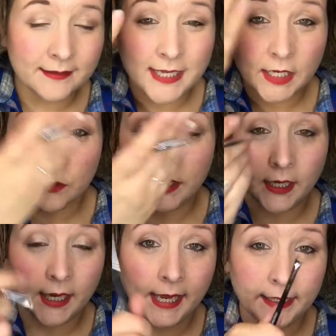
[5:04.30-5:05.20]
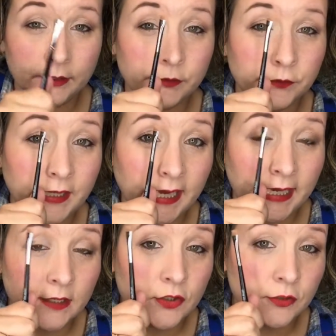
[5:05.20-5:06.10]
That's how you can kind of
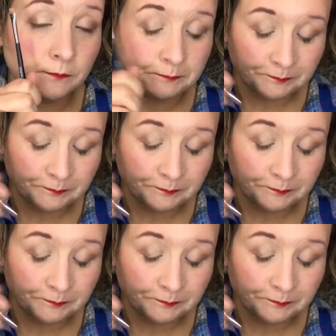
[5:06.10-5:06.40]
gauge